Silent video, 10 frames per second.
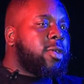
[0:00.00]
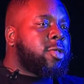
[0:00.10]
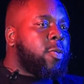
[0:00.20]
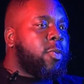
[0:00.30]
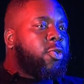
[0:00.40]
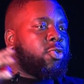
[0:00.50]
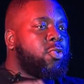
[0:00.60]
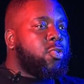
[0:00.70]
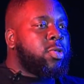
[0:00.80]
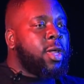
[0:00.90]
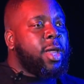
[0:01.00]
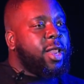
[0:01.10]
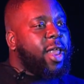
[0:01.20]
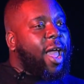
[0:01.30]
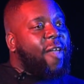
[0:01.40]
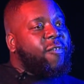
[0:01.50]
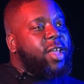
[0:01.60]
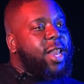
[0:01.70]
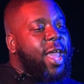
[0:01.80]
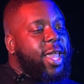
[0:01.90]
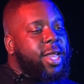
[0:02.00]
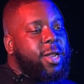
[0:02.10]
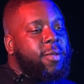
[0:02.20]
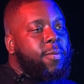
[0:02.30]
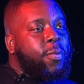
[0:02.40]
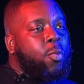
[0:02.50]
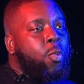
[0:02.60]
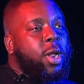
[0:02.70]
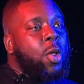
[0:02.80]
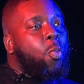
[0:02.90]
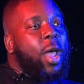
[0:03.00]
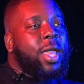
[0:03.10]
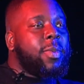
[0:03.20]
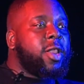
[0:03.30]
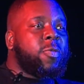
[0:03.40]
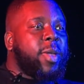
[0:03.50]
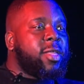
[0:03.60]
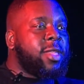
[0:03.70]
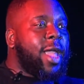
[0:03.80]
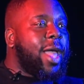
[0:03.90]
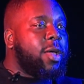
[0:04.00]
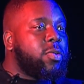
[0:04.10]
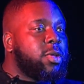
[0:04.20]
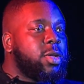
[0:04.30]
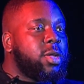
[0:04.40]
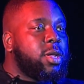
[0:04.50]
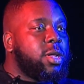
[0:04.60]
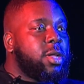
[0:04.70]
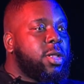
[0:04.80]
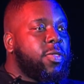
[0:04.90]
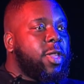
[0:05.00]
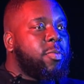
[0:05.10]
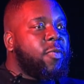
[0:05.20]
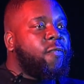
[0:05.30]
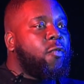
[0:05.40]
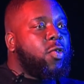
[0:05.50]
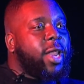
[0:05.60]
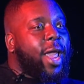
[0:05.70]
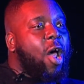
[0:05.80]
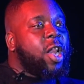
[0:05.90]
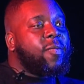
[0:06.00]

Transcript: commercials. Like, I feel like we're in a way better space now than before. Like, I don't even